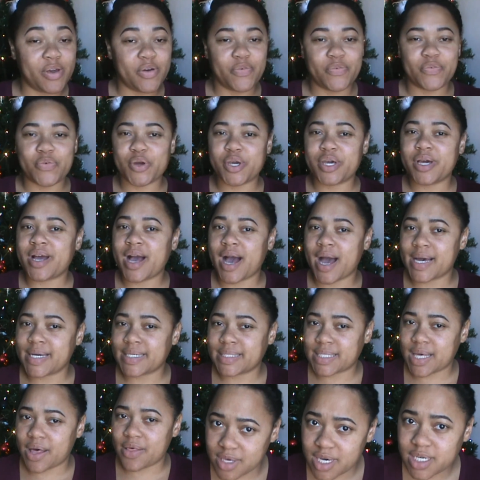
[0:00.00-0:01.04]
for you
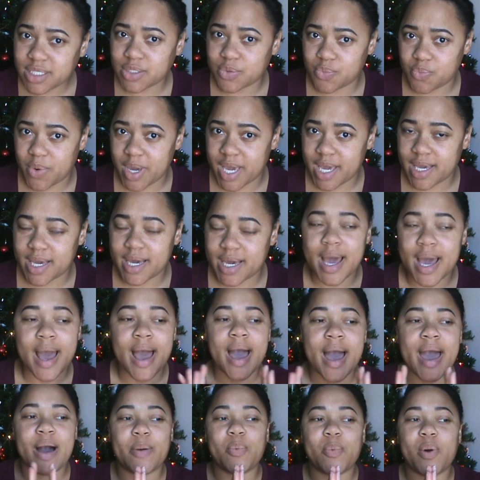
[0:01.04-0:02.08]
guys this week.
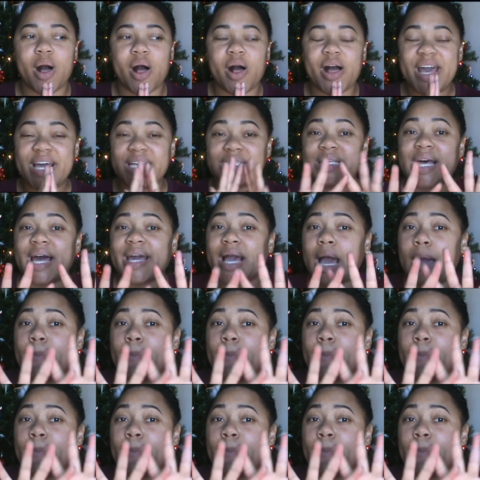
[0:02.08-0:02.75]
Well, it's like a